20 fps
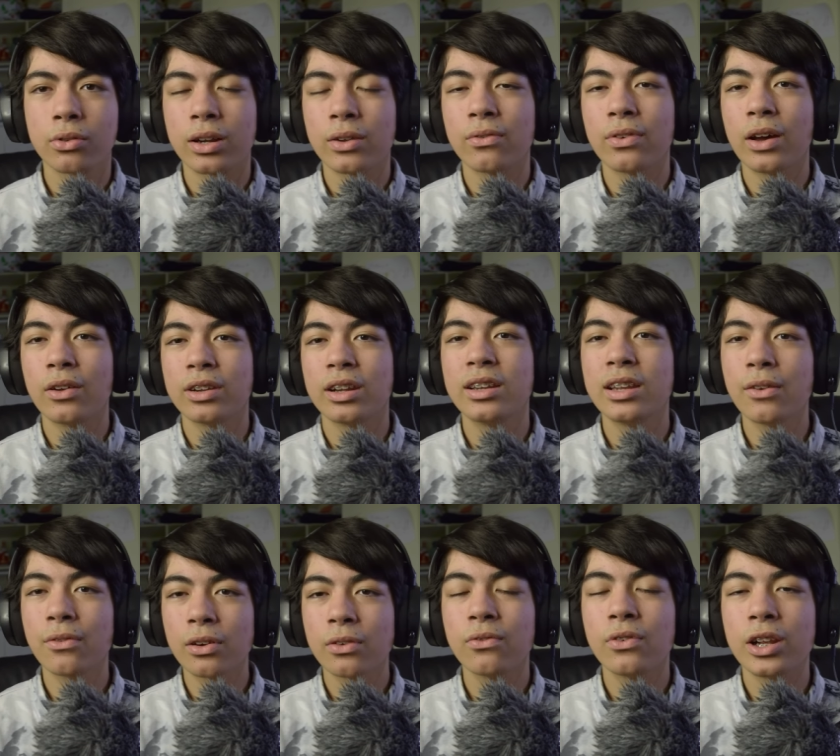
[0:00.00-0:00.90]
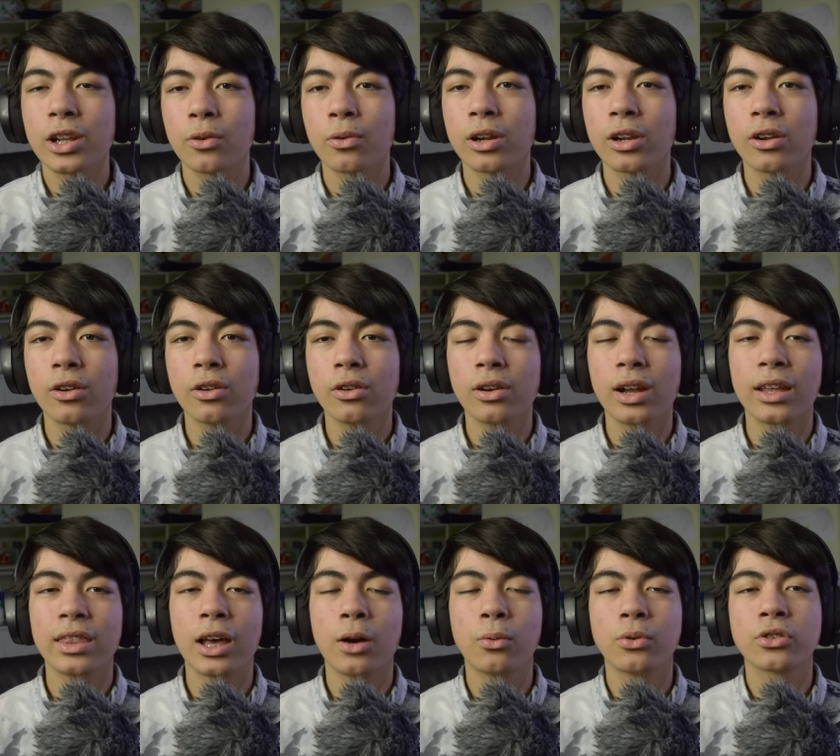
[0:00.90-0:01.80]
I'd found a different video editor
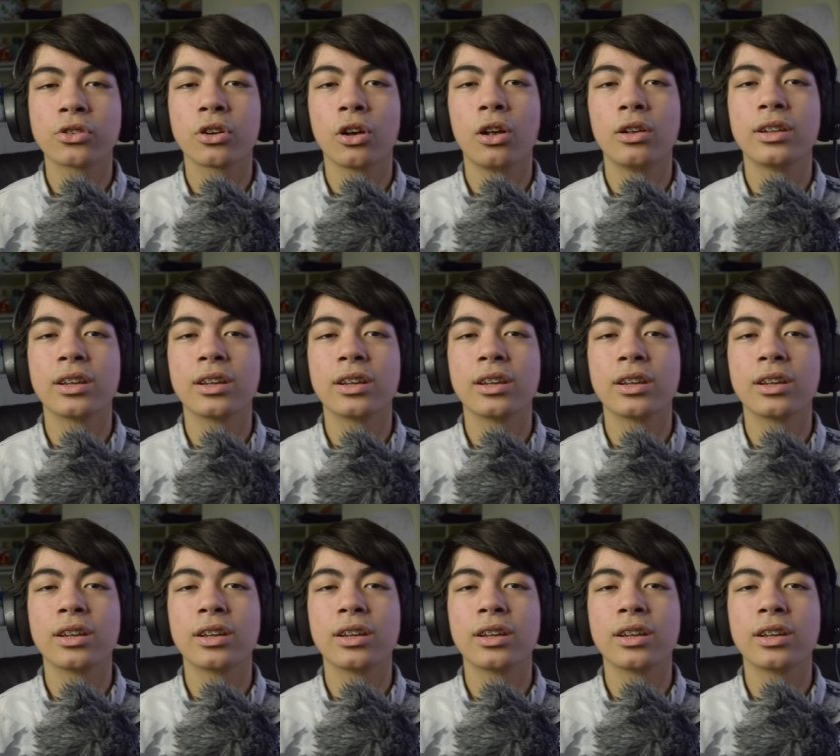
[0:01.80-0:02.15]
and that was called